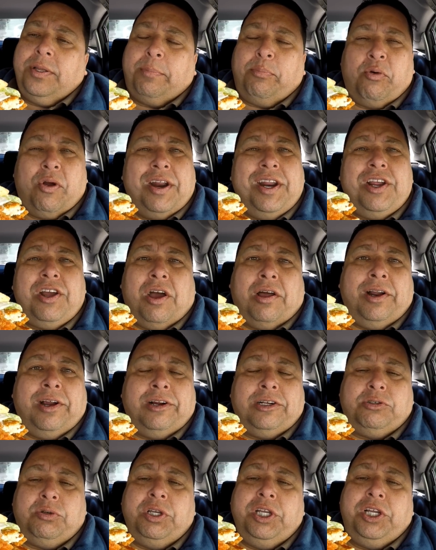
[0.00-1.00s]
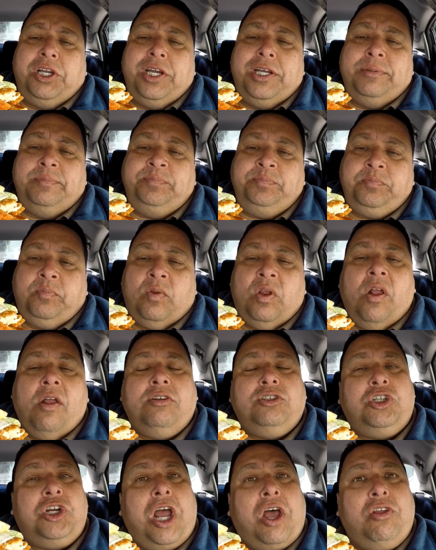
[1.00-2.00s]
The breading on here is really good.
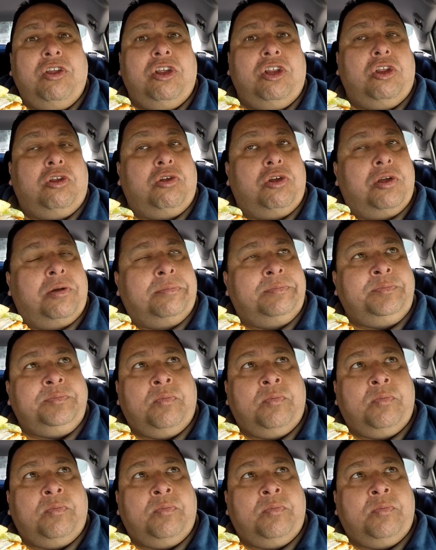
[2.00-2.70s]
So now the little,